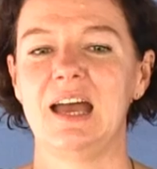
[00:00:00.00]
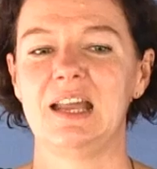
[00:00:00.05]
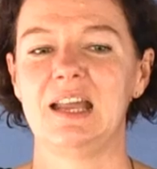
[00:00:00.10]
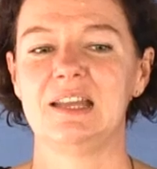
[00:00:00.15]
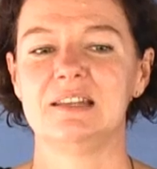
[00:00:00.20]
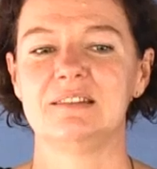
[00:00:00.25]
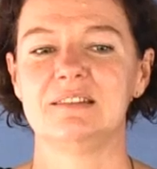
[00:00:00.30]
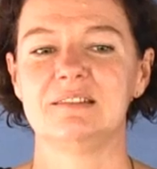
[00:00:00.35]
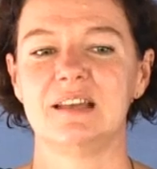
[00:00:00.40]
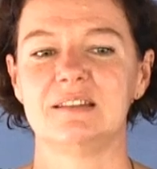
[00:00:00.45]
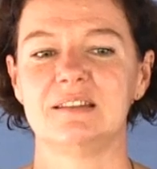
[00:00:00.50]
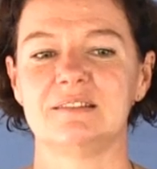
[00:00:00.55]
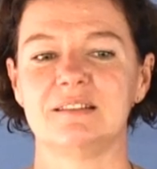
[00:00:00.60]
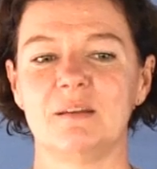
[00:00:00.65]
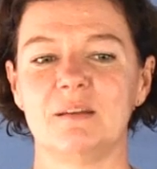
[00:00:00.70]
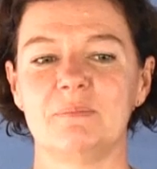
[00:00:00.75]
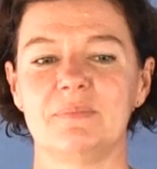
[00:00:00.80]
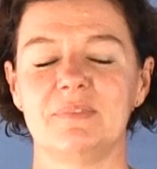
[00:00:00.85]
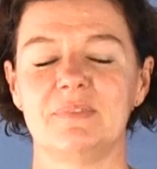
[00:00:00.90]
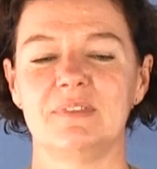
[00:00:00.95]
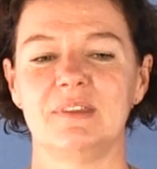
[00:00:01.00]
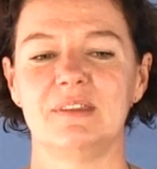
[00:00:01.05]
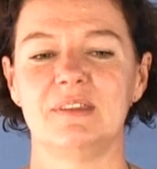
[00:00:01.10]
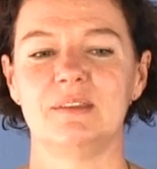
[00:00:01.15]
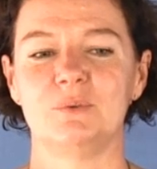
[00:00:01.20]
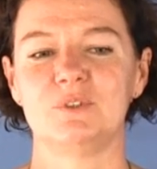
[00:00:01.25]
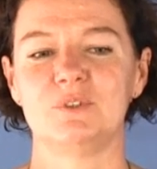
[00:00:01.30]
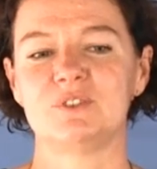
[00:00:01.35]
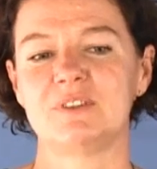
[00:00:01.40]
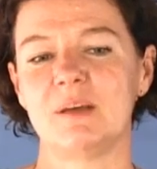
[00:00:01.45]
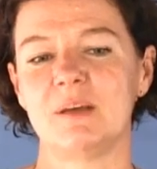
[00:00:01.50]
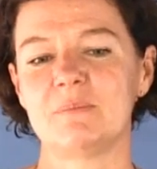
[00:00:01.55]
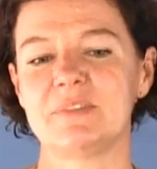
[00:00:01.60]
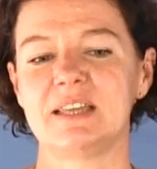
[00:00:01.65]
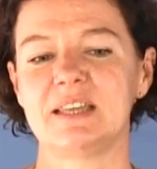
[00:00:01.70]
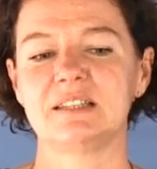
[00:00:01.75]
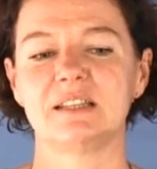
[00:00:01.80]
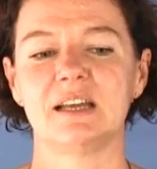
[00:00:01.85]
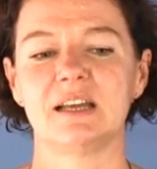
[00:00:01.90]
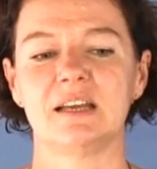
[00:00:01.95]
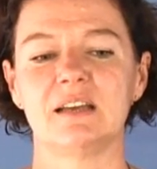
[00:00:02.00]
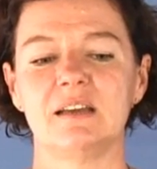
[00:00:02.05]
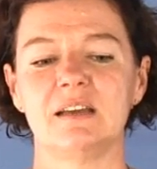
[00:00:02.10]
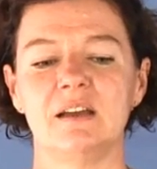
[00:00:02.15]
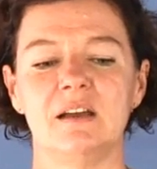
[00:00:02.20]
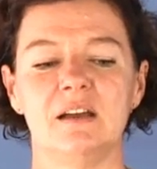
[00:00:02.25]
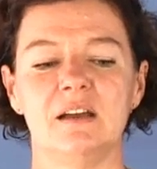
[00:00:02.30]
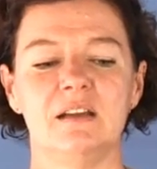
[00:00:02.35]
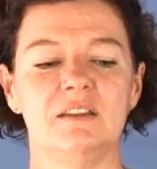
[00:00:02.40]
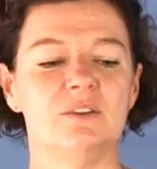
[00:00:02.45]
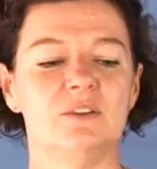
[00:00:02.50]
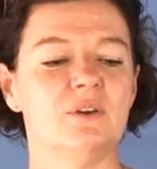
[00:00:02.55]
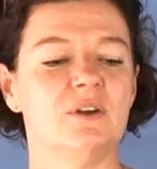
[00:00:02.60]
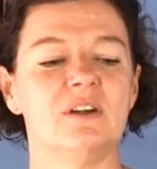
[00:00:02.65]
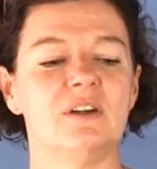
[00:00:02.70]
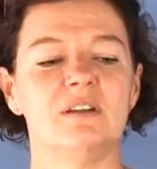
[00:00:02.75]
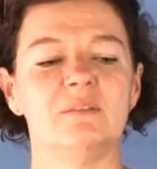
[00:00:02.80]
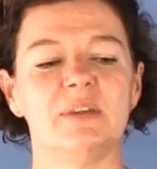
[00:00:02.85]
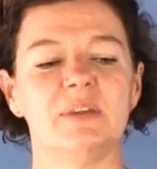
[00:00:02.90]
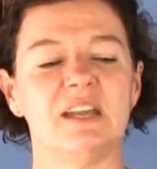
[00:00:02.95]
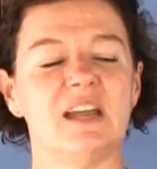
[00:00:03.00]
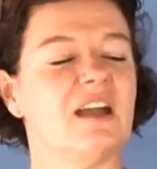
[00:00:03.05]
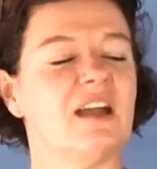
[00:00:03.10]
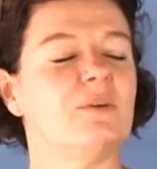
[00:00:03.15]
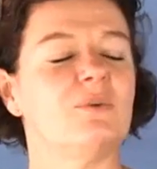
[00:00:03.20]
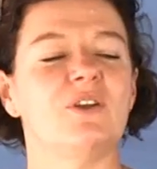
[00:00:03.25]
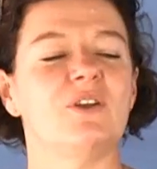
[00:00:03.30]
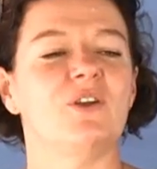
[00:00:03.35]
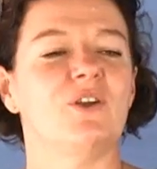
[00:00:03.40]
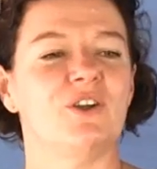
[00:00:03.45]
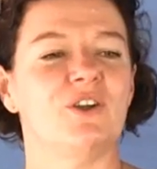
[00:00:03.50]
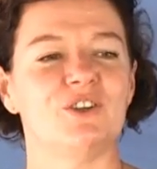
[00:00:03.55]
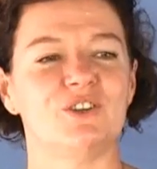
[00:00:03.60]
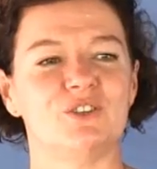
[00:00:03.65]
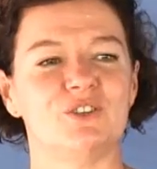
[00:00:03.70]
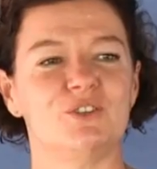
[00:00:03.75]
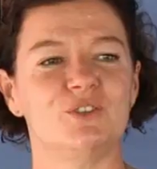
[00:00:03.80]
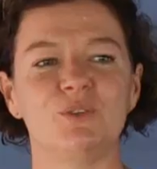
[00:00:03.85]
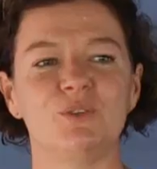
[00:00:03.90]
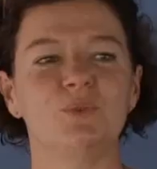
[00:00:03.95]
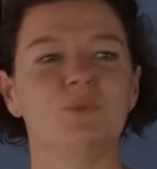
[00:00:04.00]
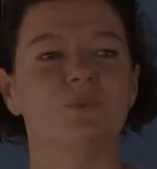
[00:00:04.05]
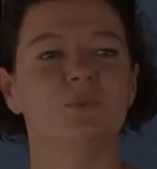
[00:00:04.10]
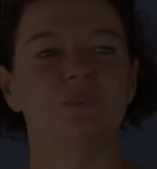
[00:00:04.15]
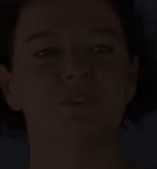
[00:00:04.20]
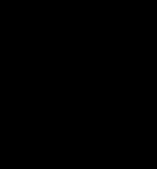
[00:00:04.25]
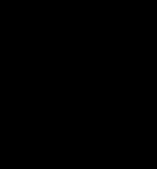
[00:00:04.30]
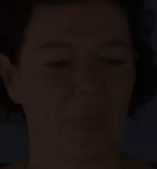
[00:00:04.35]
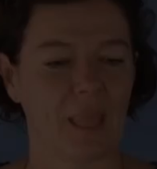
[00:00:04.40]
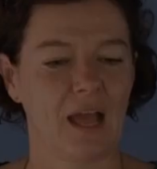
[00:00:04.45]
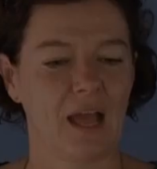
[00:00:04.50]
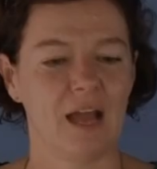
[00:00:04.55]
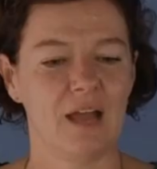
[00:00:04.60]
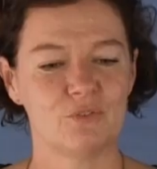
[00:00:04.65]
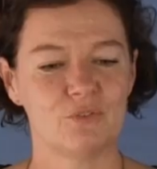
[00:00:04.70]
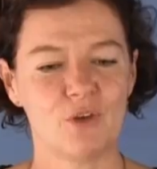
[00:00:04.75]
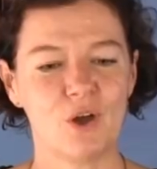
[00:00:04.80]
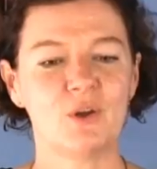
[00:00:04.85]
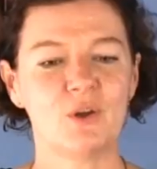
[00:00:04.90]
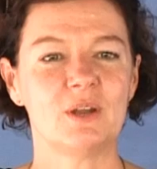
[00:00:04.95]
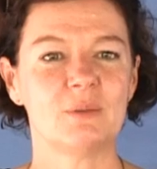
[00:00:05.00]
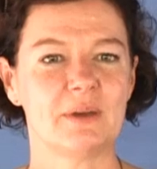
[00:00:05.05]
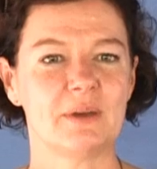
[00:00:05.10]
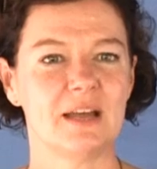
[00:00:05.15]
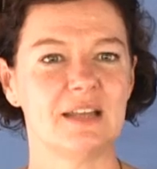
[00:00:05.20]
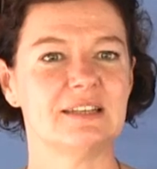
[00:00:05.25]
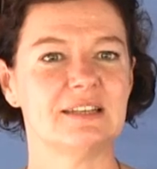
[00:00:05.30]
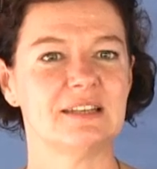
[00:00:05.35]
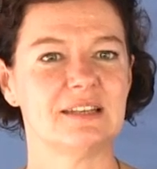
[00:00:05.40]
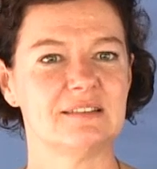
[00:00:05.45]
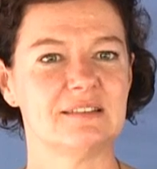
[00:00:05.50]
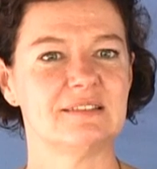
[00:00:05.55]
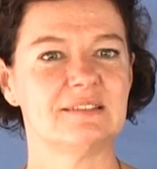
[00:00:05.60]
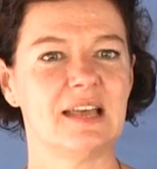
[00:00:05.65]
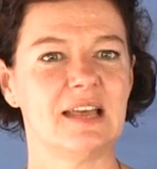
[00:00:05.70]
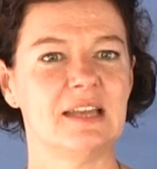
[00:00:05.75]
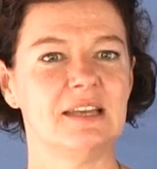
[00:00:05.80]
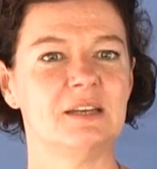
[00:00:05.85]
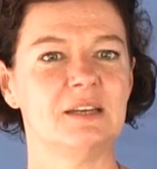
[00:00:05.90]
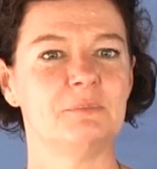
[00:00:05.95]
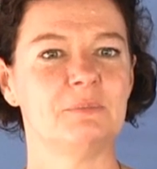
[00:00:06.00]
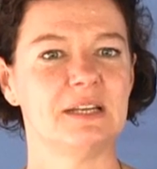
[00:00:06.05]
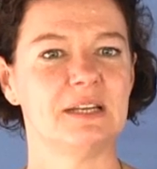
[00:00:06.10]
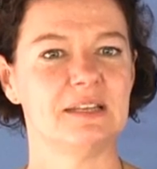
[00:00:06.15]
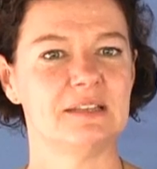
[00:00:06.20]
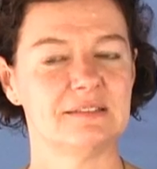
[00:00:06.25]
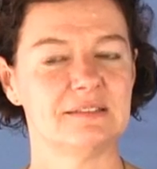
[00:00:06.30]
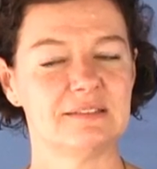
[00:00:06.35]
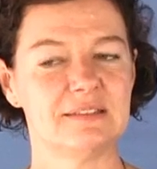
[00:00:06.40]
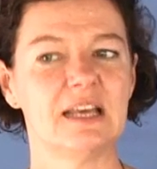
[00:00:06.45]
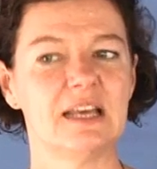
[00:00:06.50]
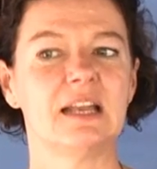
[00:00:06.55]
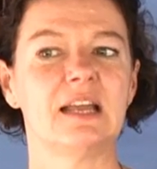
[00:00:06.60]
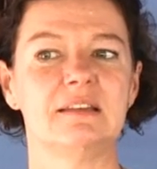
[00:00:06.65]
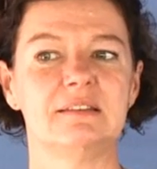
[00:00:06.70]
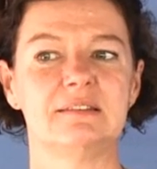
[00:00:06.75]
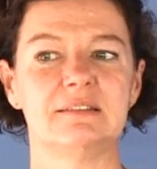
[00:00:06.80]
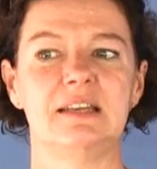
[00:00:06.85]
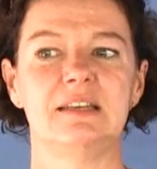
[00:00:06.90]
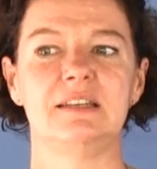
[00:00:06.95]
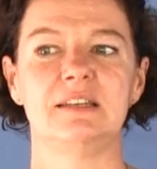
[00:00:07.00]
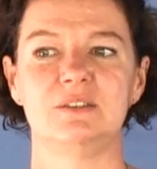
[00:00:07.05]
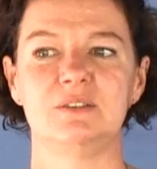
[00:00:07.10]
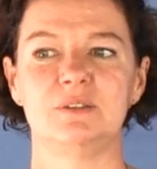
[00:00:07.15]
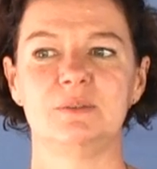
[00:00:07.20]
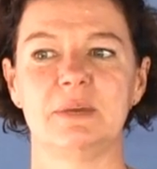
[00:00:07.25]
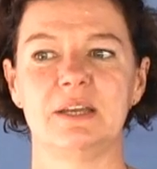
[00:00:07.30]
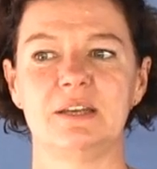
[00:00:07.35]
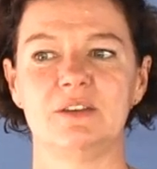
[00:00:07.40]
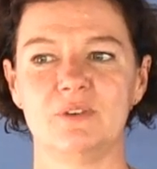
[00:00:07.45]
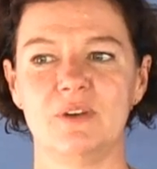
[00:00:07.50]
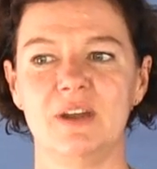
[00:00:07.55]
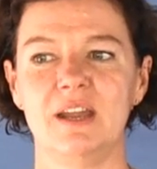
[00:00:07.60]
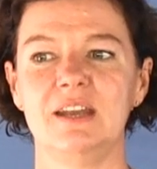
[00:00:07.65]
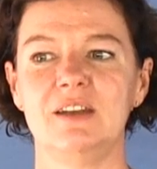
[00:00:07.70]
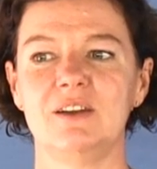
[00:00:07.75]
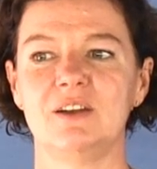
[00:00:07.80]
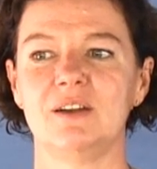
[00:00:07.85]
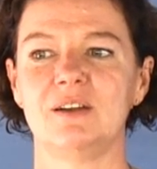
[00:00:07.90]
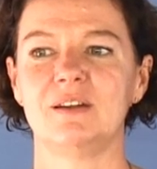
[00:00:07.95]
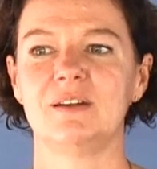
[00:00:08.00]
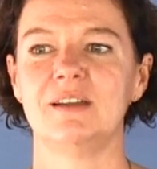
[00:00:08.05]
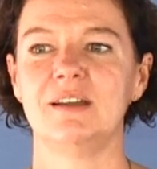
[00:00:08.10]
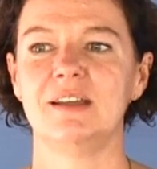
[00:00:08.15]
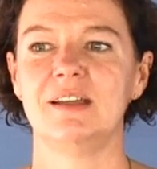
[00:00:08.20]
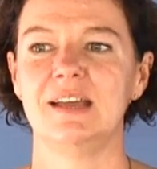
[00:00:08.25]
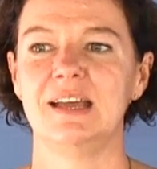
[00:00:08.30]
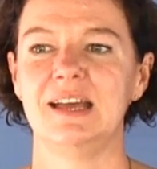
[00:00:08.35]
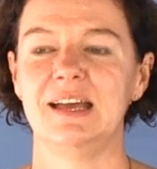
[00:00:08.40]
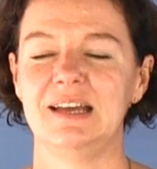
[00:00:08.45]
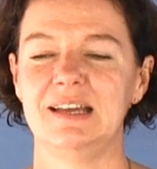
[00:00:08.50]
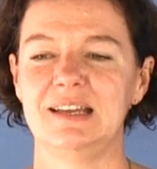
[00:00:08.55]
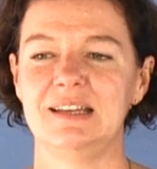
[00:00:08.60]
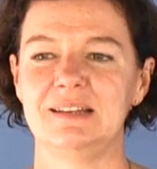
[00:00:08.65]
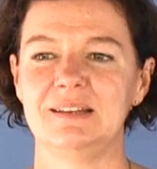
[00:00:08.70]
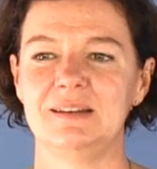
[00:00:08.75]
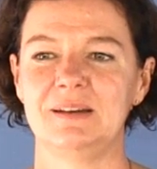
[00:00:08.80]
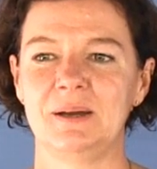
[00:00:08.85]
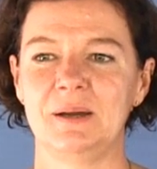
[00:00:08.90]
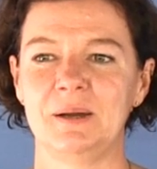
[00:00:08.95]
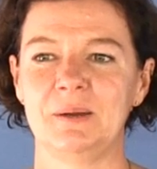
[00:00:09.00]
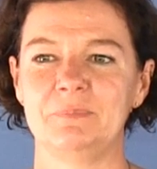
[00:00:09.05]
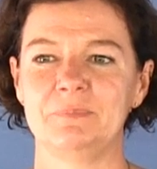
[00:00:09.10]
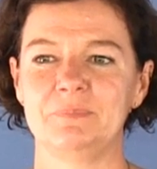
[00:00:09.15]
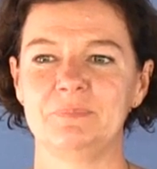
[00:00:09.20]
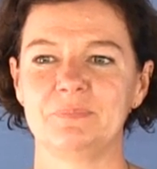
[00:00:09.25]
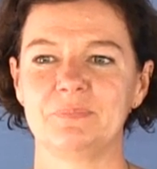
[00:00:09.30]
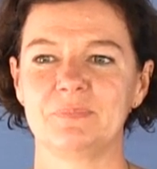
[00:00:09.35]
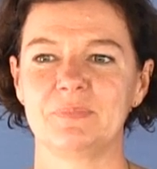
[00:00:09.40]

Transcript: and it said some it was something like, "You hurt me, I want to hurt you too." I wrote it, but I didn't send it. But instead, I sent it to my trainer, and um,